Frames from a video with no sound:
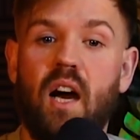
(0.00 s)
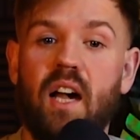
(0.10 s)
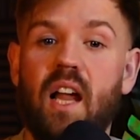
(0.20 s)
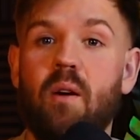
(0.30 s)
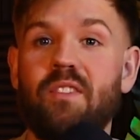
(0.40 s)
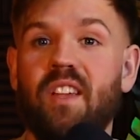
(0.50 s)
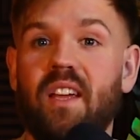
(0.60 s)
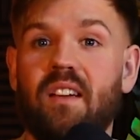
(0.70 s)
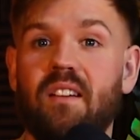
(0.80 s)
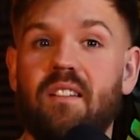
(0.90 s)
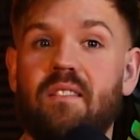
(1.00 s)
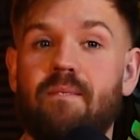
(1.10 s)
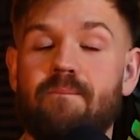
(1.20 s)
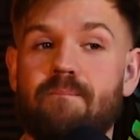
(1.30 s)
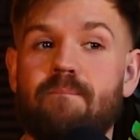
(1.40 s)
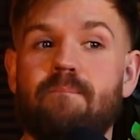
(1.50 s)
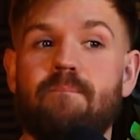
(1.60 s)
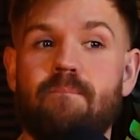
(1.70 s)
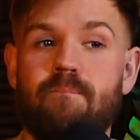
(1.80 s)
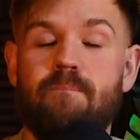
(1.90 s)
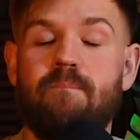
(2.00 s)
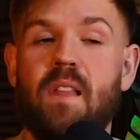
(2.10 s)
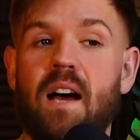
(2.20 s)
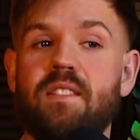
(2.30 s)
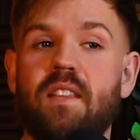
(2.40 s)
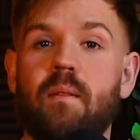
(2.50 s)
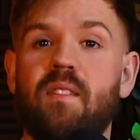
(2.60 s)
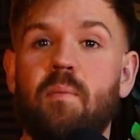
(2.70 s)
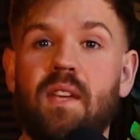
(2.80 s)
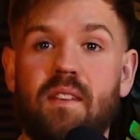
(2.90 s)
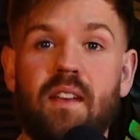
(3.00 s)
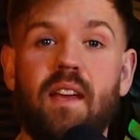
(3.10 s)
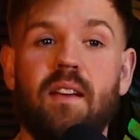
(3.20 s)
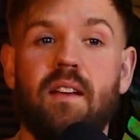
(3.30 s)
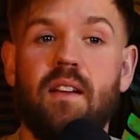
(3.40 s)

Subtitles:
And I was like, that's tipped me today.